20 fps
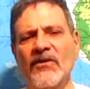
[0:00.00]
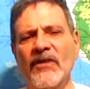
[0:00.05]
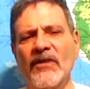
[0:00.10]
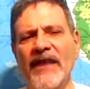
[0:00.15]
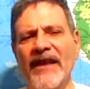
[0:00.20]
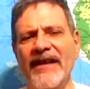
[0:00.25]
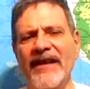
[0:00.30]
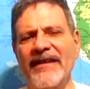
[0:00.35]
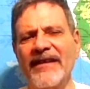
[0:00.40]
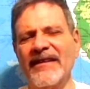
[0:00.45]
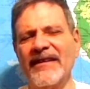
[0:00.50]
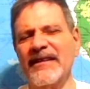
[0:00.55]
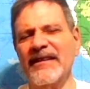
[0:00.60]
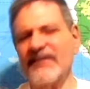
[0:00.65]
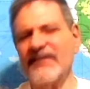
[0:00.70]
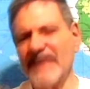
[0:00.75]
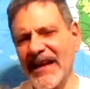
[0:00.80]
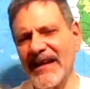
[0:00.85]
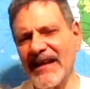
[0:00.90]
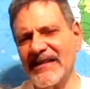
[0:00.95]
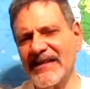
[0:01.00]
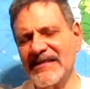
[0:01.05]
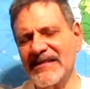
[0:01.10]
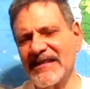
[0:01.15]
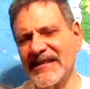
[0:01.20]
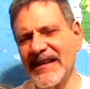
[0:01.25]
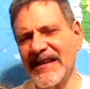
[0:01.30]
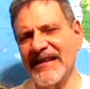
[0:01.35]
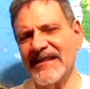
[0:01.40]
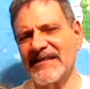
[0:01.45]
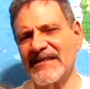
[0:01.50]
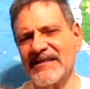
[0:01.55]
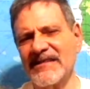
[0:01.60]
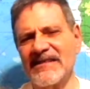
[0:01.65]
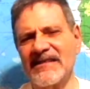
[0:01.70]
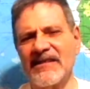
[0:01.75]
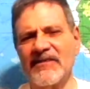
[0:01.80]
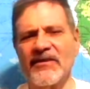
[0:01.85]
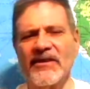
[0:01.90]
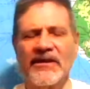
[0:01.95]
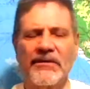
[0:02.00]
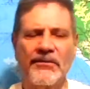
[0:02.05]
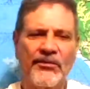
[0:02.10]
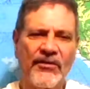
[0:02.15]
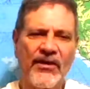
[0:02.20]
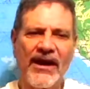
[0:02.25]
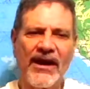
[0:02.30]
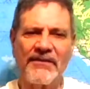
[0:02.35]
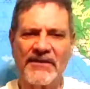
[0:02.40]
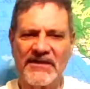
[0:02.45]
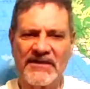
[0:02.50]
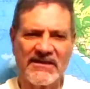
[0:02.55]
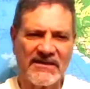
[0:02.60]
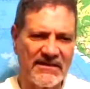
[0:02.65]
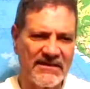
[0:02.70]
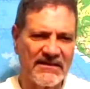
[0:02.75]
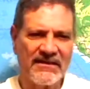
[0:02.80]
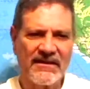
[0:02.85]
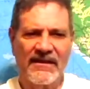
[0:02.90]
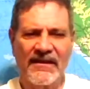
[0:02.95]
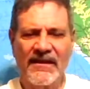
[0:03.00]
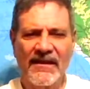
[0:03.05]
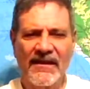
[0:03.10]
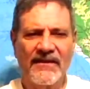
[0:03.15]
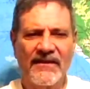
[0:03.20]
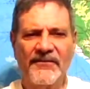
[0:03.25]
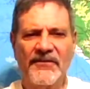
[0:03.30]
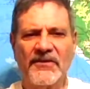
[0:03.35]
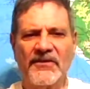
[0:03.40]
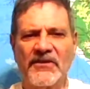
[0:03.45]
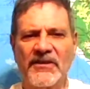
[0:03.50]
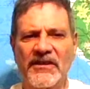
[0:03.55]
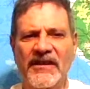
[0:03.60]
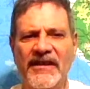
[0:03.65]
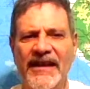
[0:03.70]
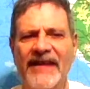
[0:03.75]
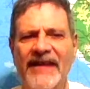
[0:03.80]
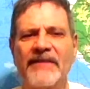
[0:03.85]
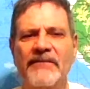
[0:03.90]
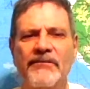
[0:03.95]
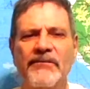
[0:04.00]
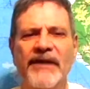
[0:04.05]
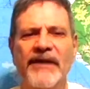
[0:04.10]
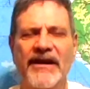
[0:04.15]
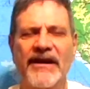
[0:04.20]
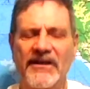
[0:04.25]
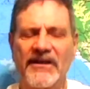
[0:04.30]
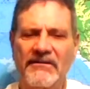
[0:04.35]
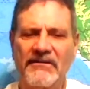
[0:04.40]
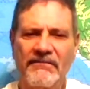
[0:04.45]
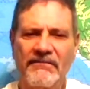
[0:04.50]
And if that is the case, is there any promise for getting better?